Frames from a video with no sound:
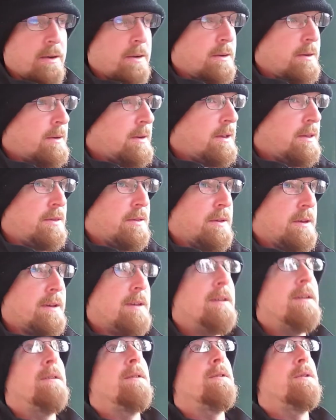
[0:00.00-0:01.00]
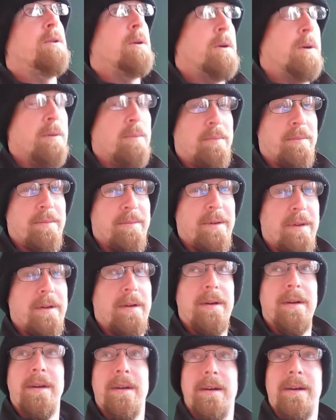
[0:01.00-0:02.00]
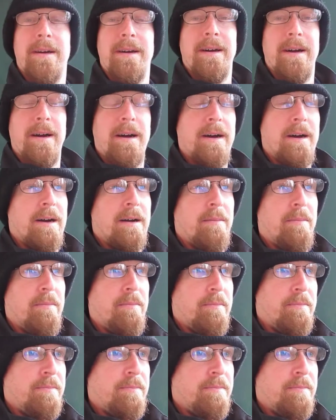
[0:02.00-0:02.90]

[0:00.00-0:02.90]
underneath the tarp. Um,